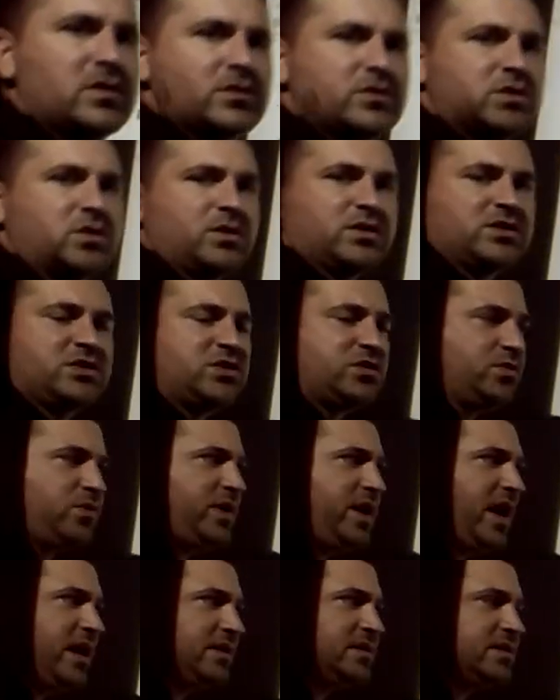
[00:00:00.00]
So it's
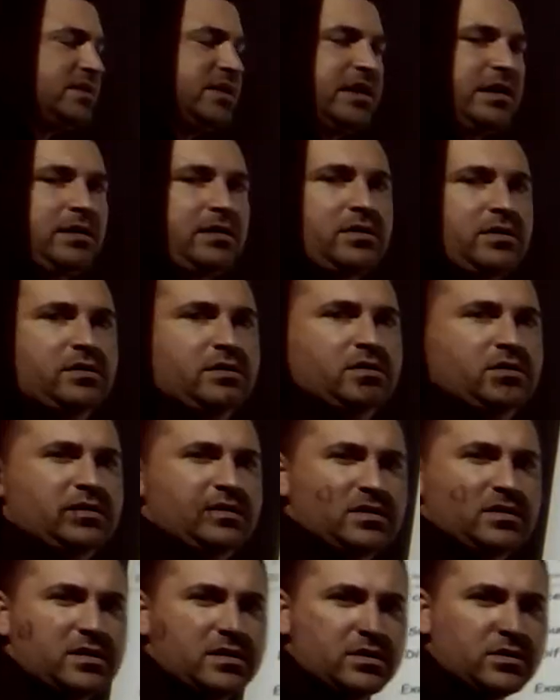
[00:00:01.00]
3x there.
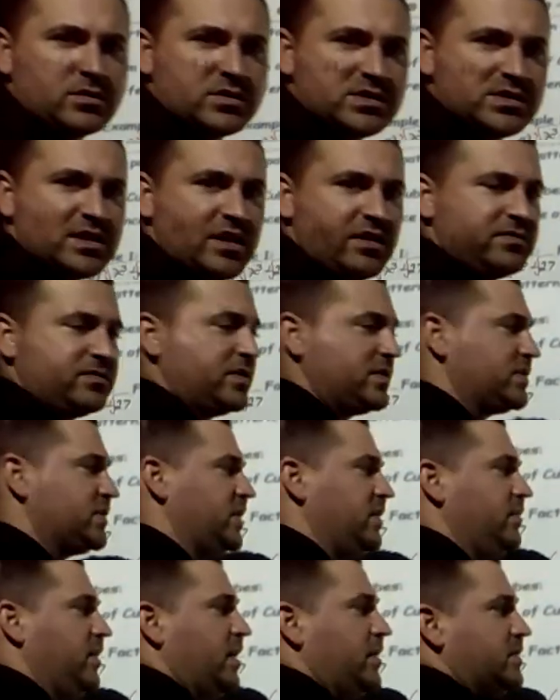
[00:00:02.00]
Well, it's tough to
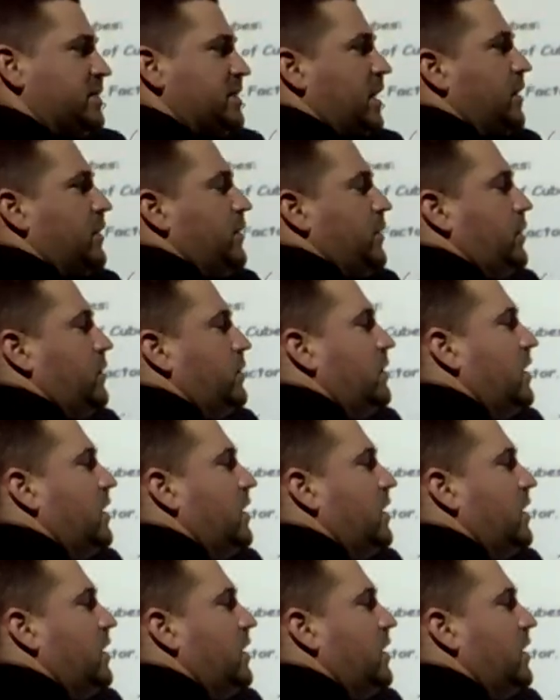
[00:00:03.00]
see, but I'm telling you.